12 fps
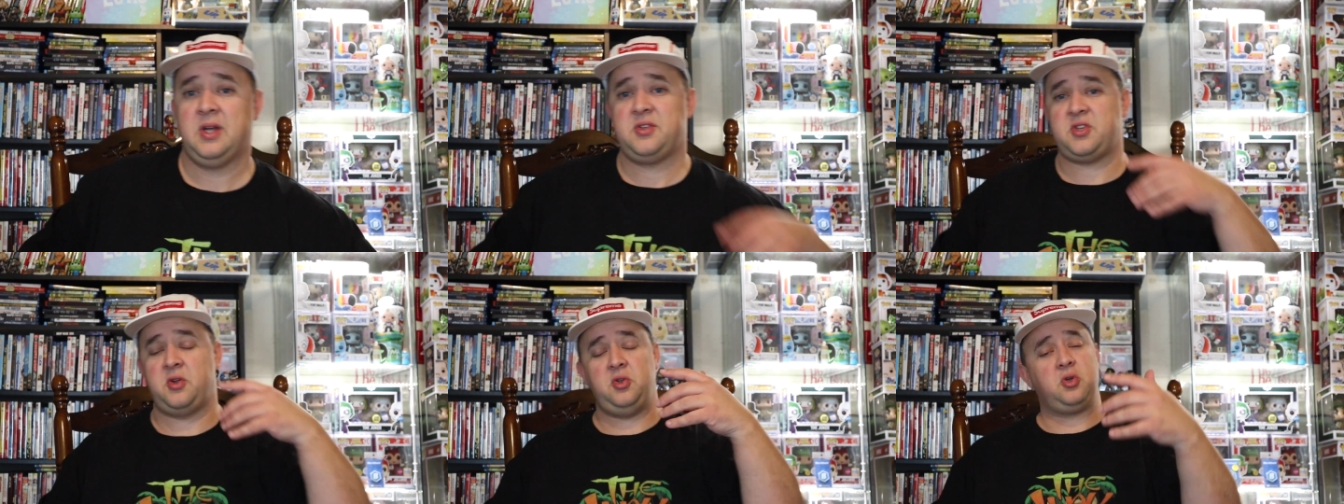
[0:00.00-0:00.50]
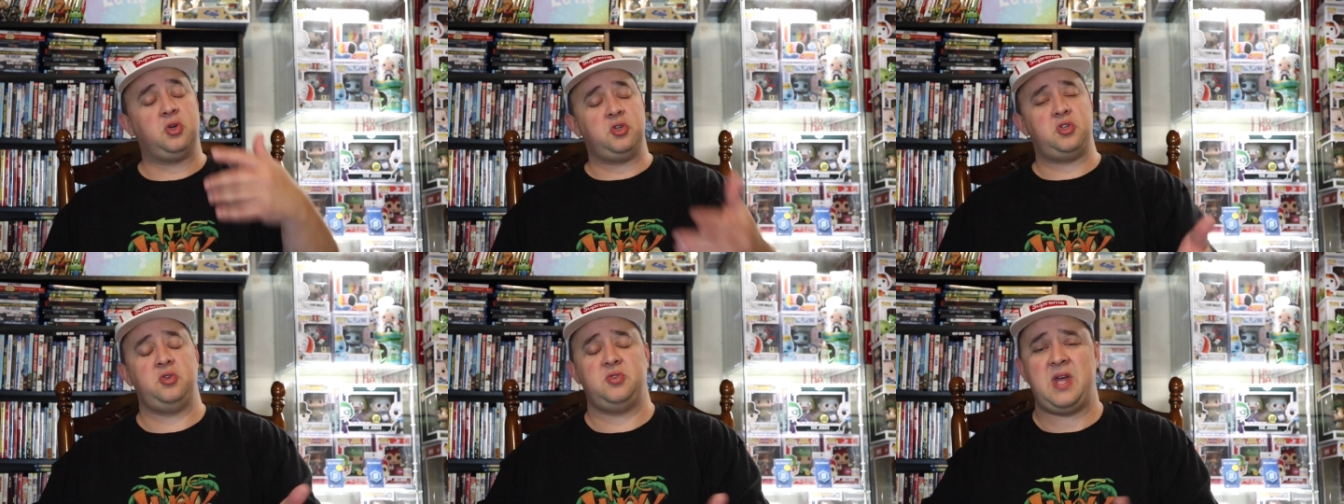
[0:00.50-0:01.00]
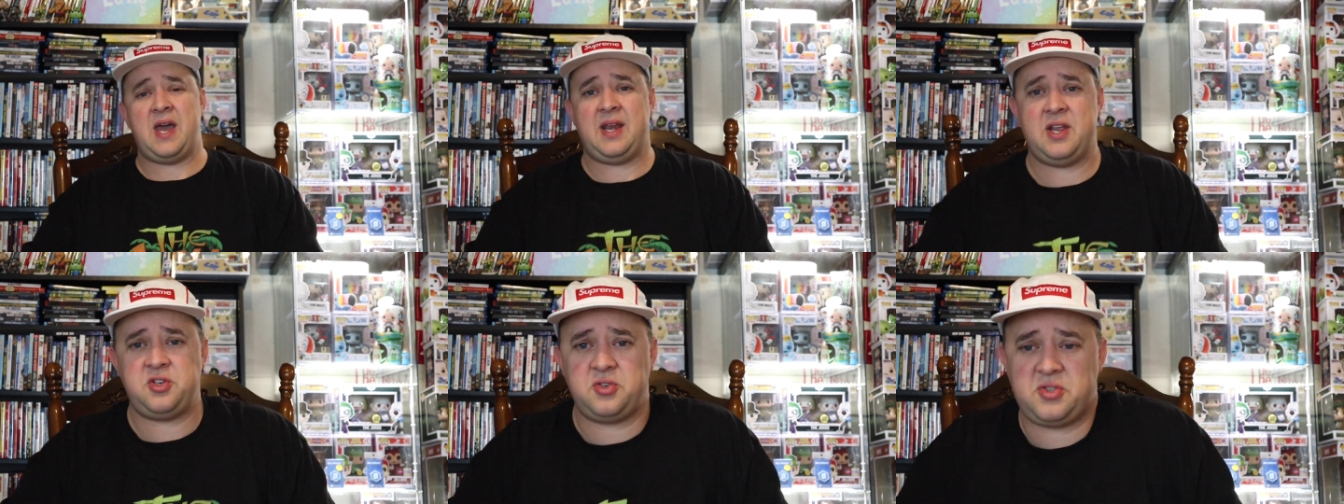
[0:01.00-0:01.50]
So you could choose
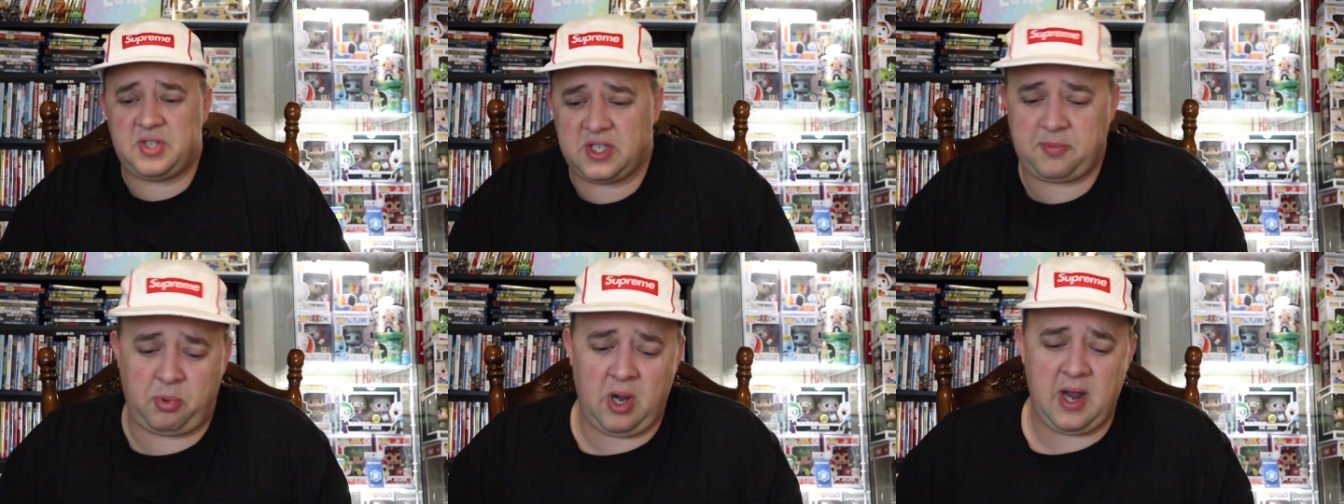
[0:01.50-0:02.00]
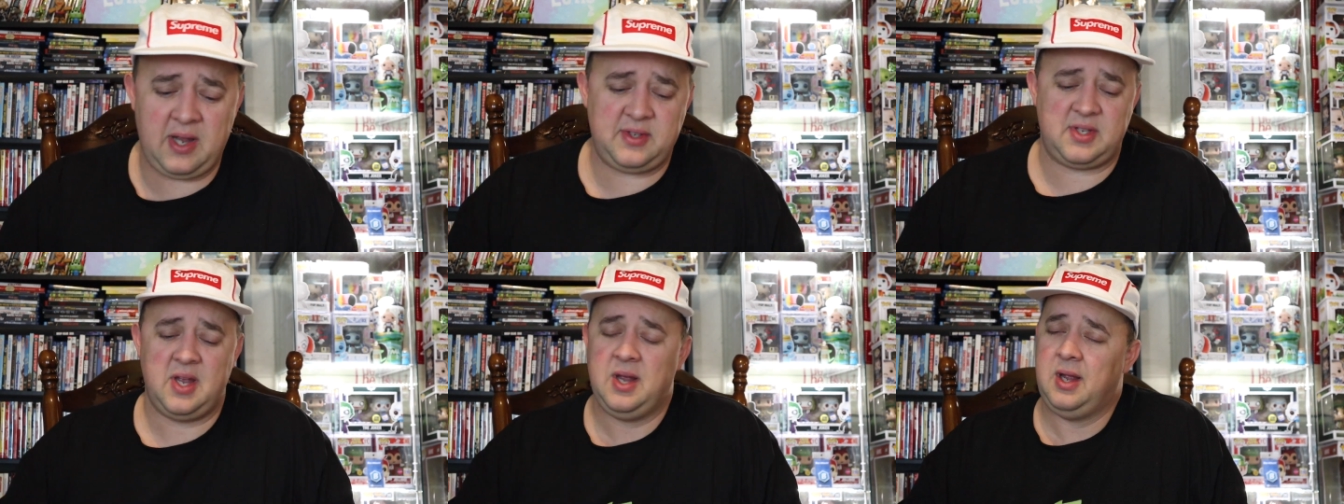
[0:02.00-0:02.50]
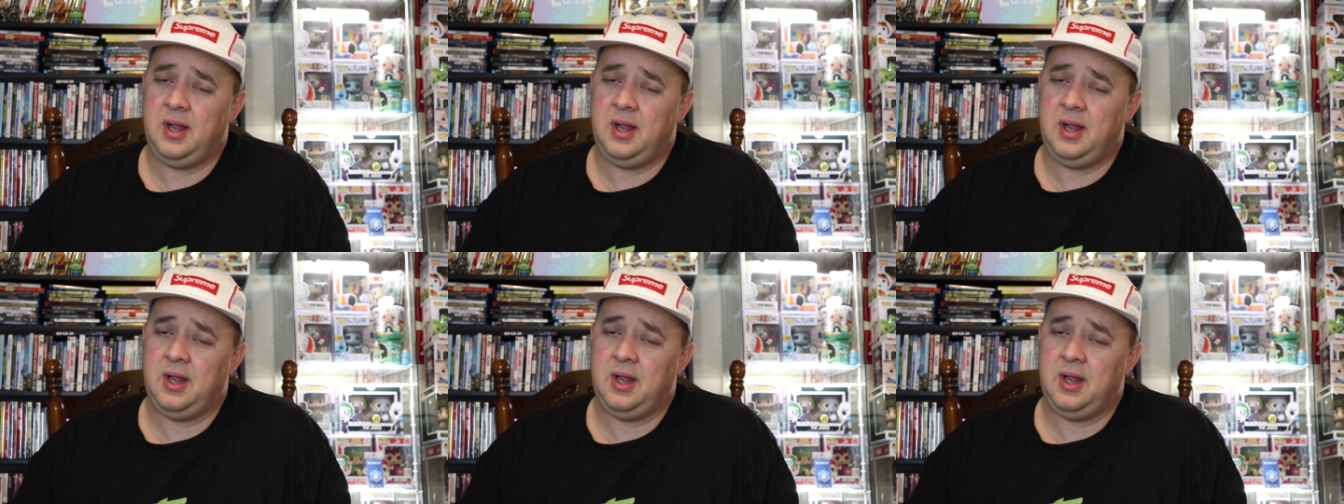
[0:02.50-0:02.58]
that as your sixth prize.